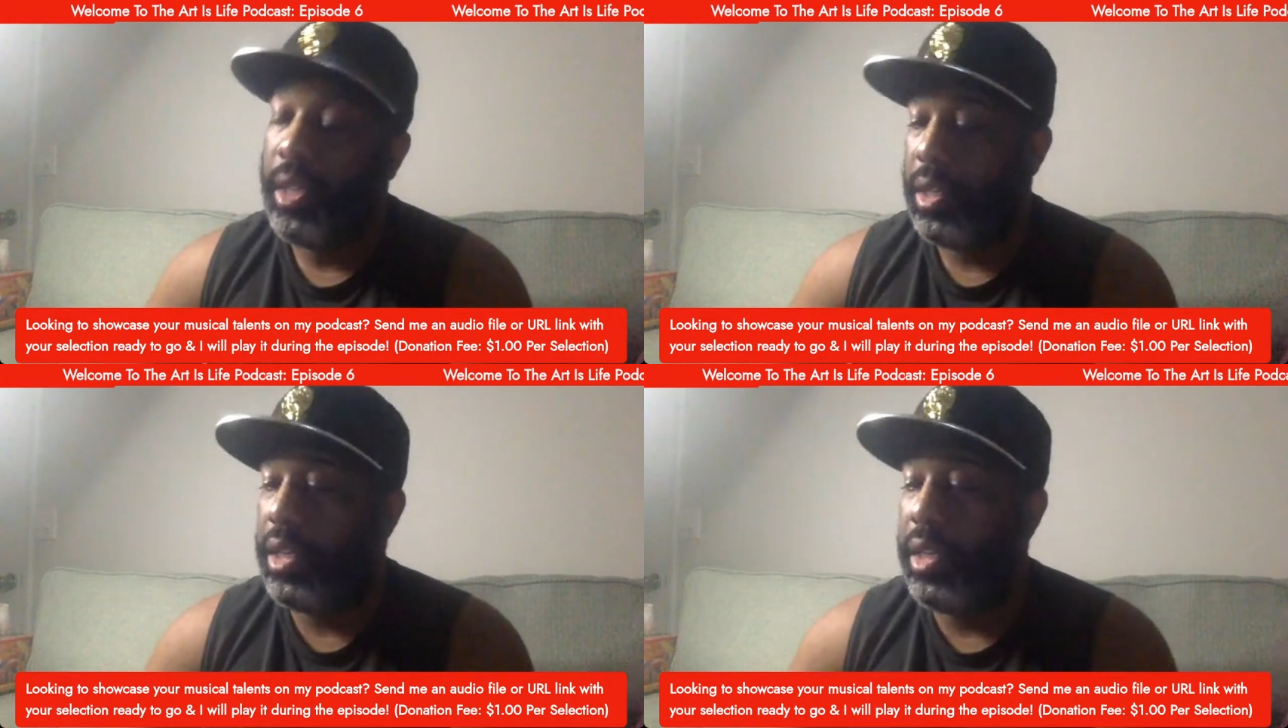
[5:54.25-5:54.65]

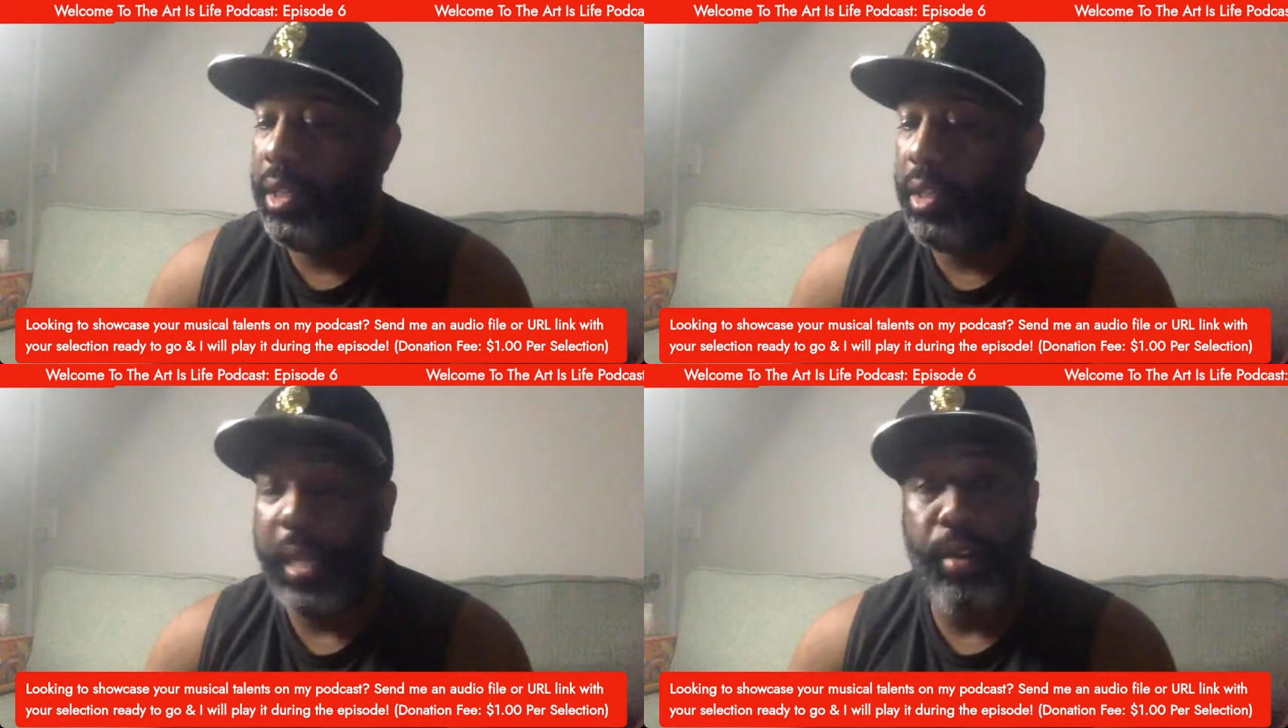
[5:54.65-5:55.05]

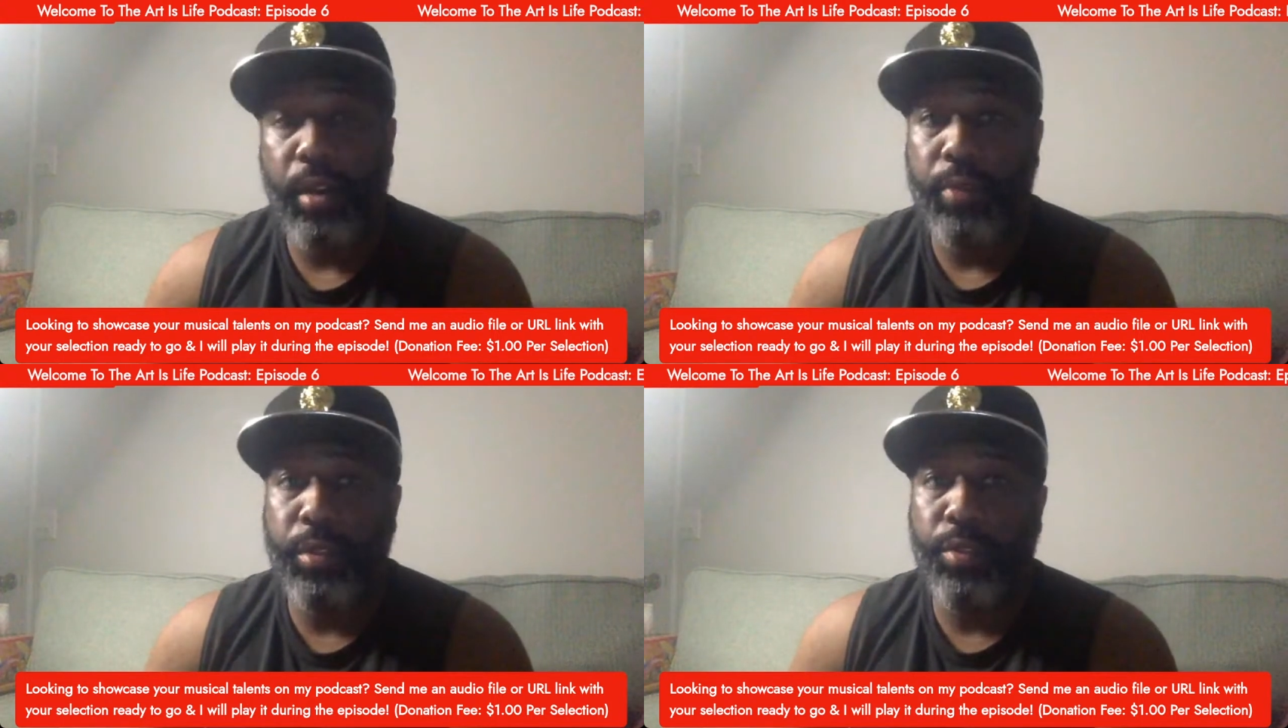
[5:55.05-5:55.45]
getting that
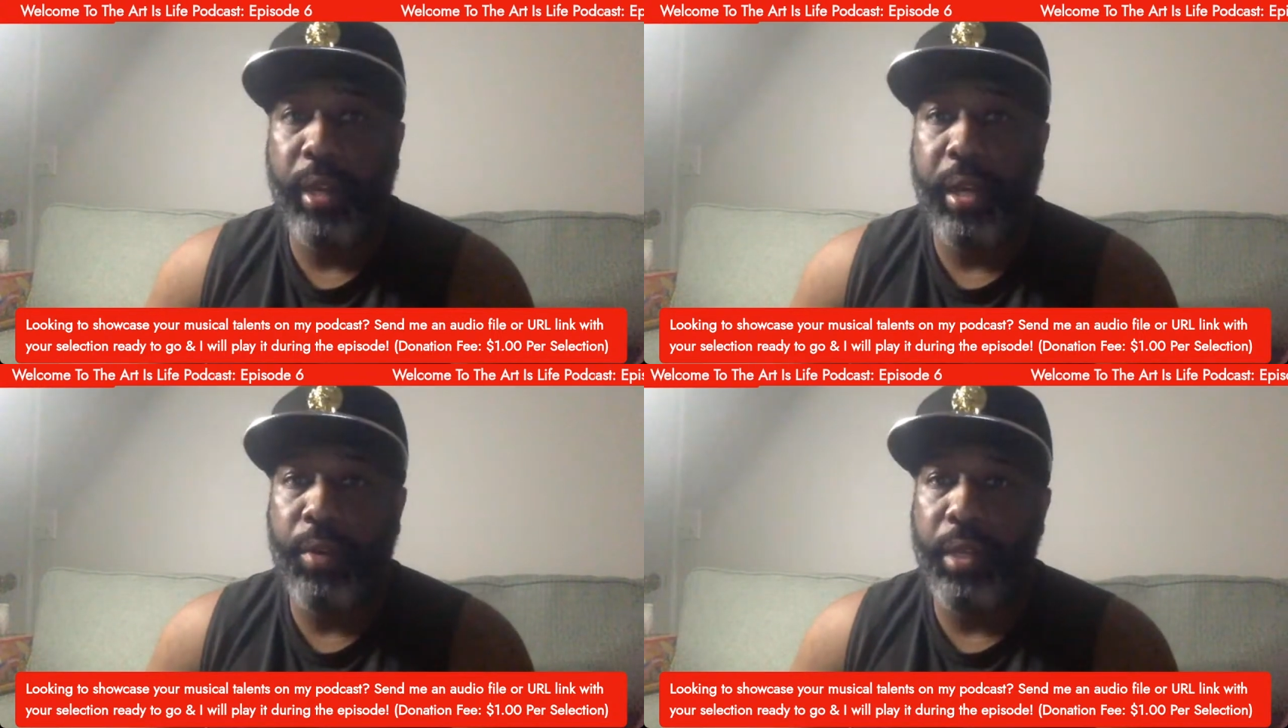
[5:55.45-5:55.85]
off the
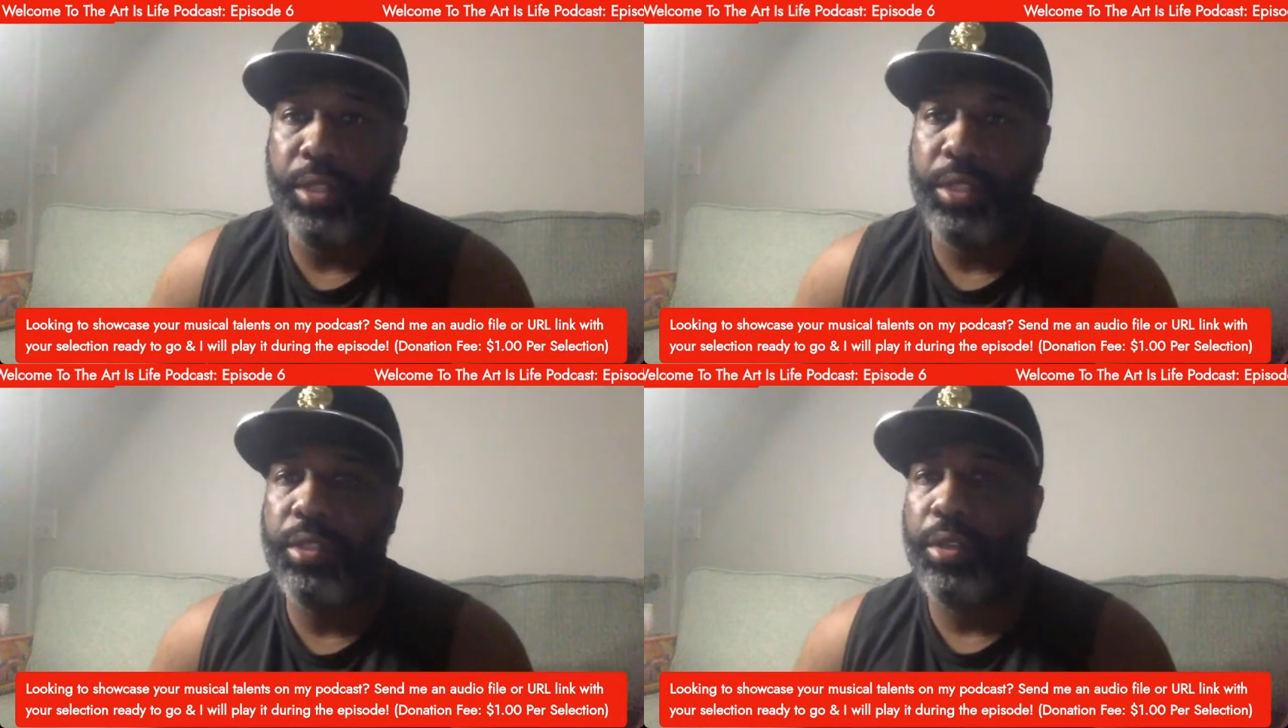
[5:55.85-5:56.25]
ground and
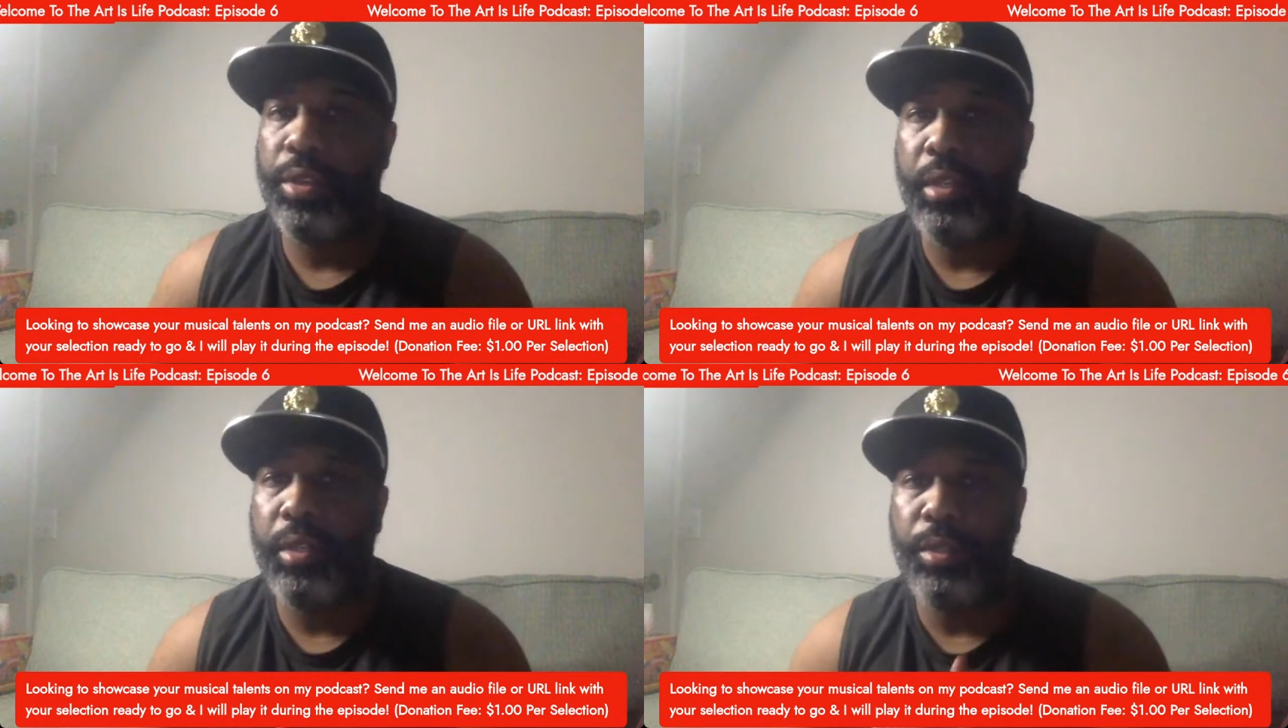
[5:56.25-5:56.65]
just learning,